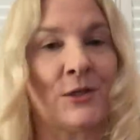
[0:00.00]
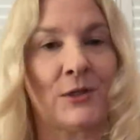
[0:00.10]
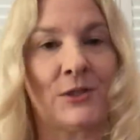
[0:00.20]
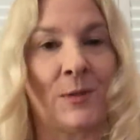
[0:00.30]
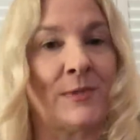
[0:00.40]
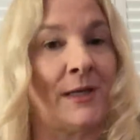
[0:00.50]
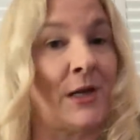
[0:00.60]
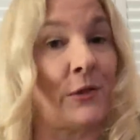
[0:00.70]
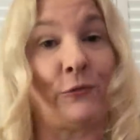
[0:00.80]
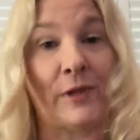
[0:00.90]
actually jumped on
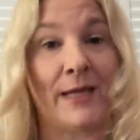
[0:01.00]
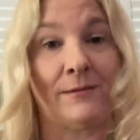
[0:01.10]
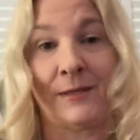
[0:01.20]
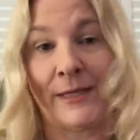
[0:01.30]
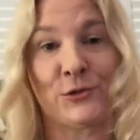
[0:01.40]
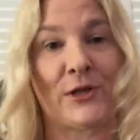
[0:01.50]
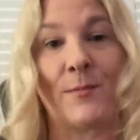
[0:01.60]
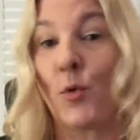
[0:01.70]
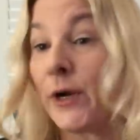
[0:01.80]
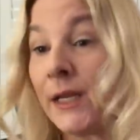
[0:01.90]
another flight yesterday
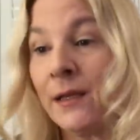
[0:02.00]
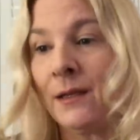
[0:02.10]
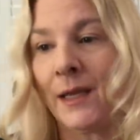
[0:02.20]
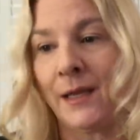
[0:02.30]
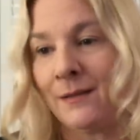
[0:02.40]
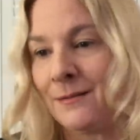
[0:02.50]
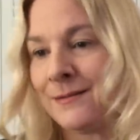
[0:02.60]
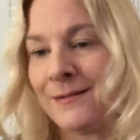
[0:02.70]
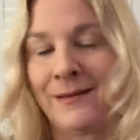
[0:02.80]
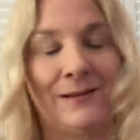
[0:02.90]
morning and
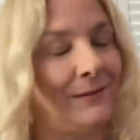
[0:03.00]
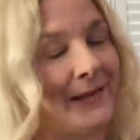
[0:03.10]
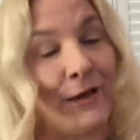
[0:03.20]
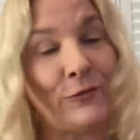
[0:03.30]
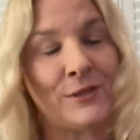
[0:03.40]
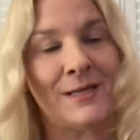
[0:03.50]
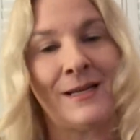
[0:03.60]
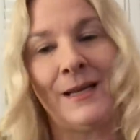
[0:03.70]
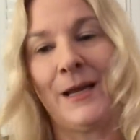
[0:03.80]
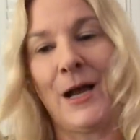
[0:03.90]
left.
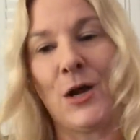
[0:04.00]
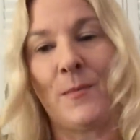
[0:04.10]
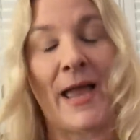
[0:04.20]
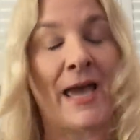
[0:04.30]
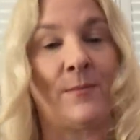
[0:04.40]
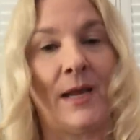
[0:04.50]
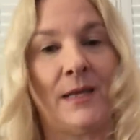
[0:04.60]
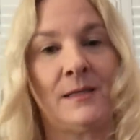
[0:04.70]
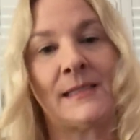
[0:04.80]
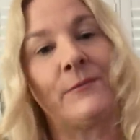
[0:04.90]
Um, I had
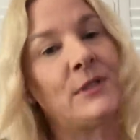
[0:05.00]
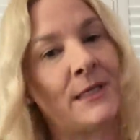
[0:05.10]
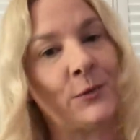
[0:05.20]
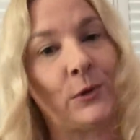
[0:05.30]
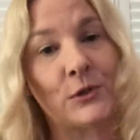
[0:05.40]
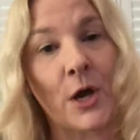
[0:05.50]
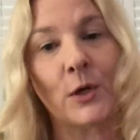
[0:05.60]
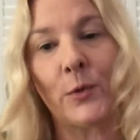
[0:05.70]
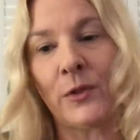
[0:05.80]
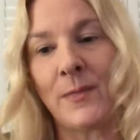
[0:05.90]
my 17 year old
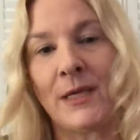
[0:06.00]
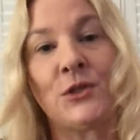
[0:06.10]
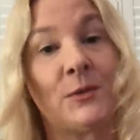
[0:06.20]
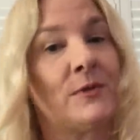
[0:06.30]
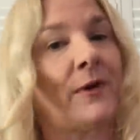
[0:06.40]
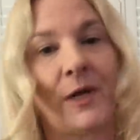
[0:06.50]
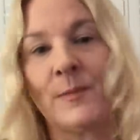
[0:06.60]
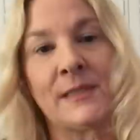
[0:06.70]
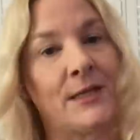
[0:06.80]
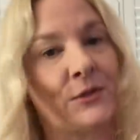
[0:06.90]
daughter with me. She was very
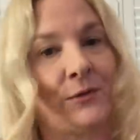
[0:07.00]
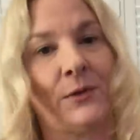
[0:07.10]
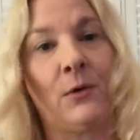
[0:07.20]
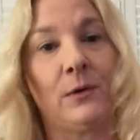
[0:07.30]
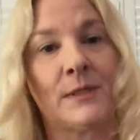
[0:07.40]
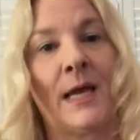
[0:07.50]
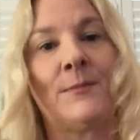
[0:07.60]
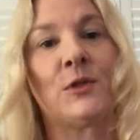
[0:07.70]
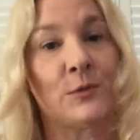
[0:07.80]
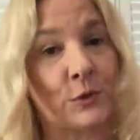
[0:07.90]
upset during the whole
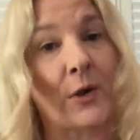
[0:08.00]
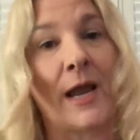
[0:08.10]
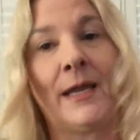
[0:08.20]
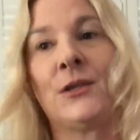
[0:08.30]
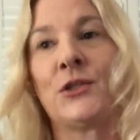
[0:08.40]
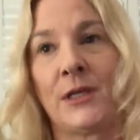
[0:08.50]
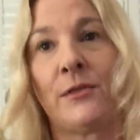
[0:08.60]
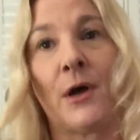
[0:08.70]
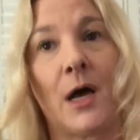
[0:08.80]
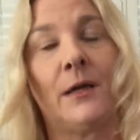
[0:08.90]
time. She was crying. She
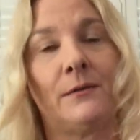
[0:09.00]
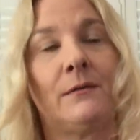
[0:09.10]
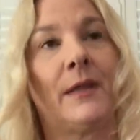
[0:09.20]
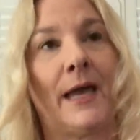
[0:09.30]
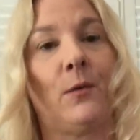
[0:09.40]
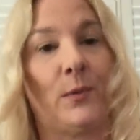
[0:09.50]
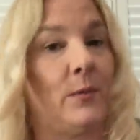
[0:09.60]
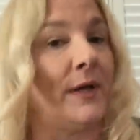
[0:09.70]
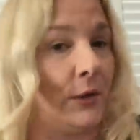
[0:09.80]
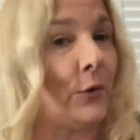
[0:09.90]
thought that we
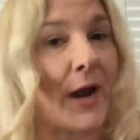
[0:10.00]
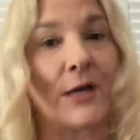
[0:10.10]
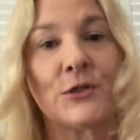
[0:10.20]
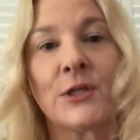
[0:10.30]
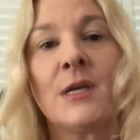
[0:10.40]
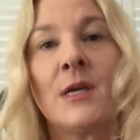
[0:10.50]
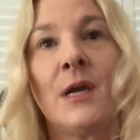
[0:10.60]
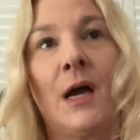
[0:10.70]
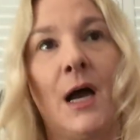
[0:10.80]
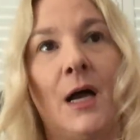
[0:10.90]
were going to crash.
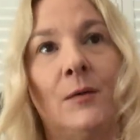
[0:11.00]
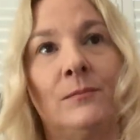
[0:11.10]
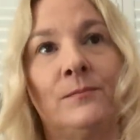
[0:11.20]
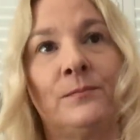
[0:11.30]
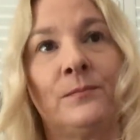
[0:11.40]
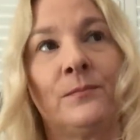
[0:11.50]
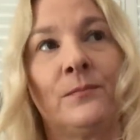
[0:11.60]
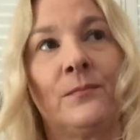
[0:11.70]
Um,